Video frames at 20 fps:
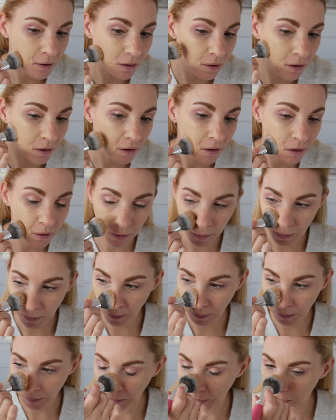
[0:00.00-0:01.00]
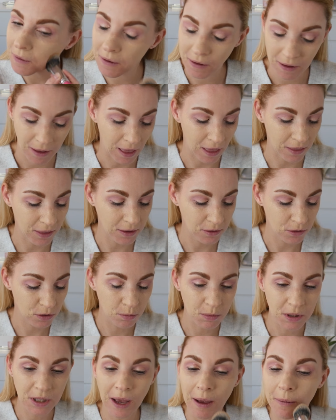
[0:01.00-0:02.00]
on. I think
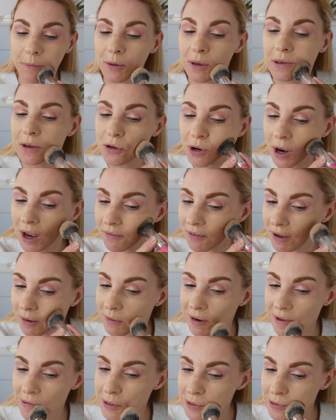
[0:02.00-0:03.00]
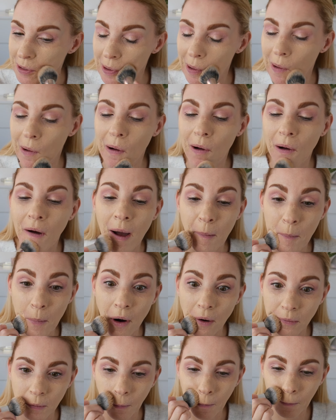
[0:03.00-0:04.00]
sometimes you try a foundation or a
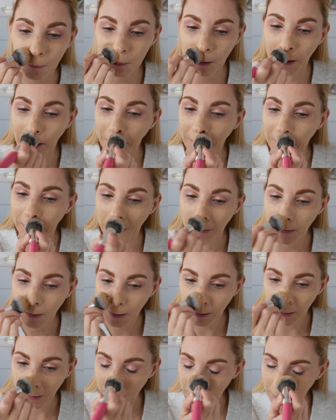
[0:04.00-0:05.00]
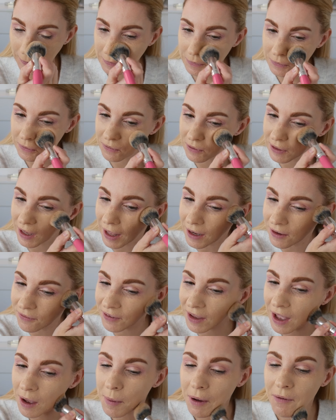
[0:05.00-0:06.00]
product and you just kind of
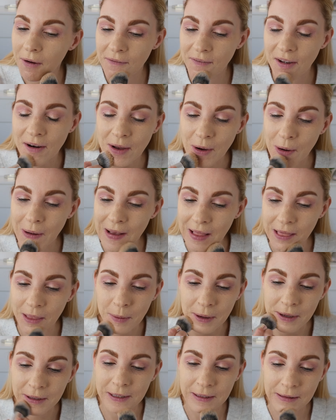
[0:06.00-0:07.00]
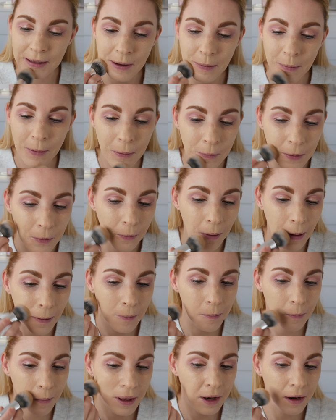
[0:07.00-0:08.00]
forget about it very quickly because it's a little bit
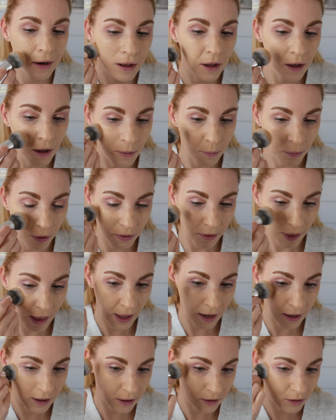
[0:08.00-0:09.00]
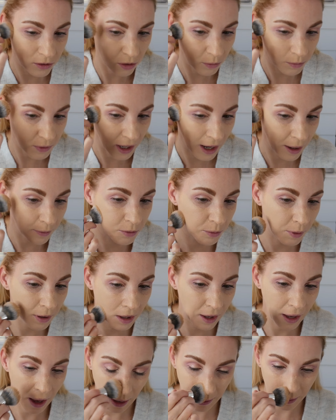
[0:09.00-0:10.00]
underwhelming. But then sometimes when
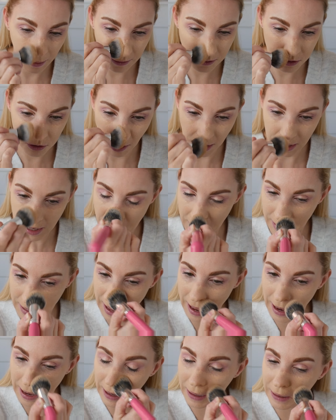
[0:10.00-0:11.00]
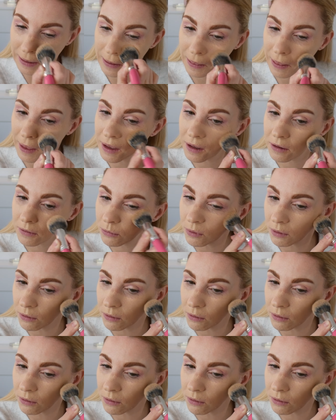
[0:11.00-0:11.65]
you kind of like try it again, you're like,